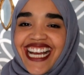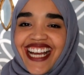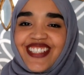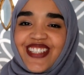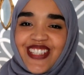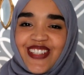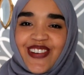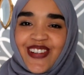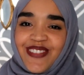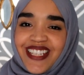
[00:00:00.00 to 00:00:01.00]
I shall see you
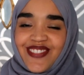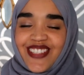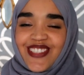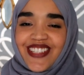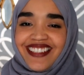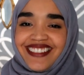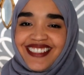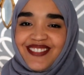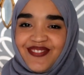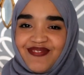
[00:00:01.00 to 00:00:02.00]
all in the next video, inshallah.
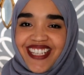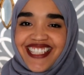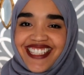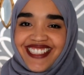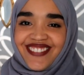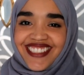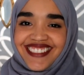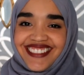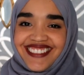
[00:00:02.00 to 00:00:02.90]
Ma'a salama.